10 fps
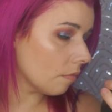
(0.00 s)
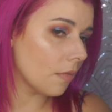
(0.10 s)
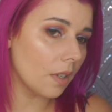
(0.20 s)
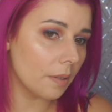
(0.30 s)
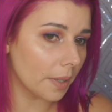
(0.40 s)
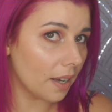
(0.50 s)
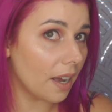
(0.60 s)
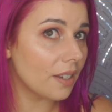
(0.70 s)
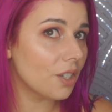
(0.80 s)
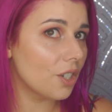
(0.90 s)
Oh my
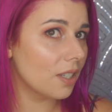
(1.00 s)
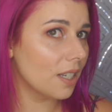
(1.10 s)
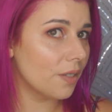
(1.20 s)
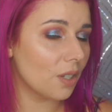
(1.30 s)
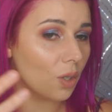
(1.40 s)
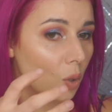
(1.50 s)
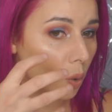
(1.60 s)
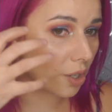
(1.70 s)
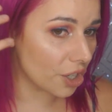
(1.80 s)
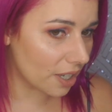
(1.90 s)
gosh, it just gives this
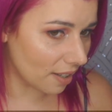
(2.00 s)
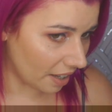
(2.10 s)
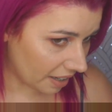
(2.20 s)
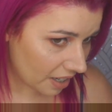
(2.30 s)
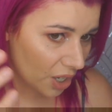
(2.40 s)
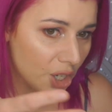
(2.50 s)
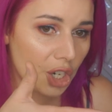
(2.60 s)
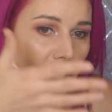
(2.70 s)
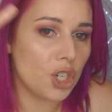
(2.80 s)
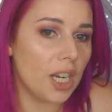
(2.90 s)
gorgeous like
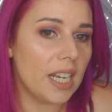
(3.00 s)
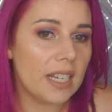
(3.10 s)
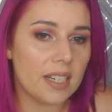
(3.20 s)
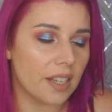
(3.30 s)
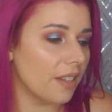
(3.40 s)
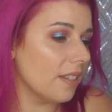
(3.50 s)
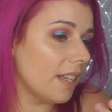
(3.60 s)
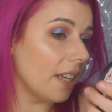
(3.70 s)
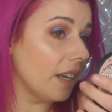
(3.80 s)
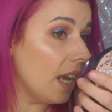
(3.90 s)
sheen to the
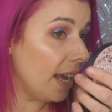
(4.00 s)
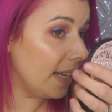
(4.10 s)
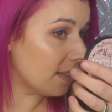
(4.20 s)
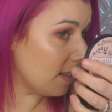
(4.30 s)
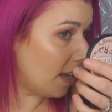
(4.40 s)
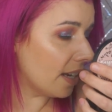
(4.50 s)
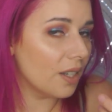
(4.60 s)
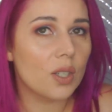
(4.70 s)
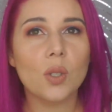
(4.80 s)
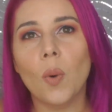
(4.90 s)
skin. It's
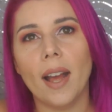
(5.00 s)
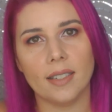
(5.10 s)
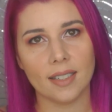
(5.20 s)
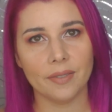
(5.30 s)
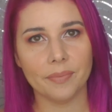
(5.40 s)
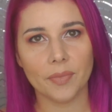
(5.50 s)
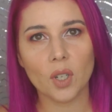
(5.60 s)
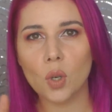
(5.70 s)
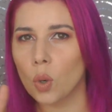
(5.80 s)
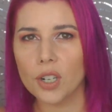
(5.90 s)
like sweat,
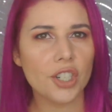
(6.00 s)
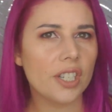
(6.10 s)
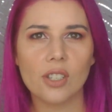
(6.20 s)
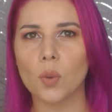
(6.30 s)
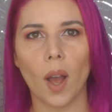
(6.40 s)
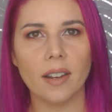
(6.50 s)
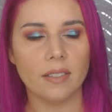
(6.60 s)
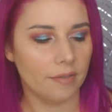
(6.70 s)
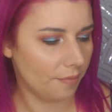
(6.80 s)
gorgeous sweat.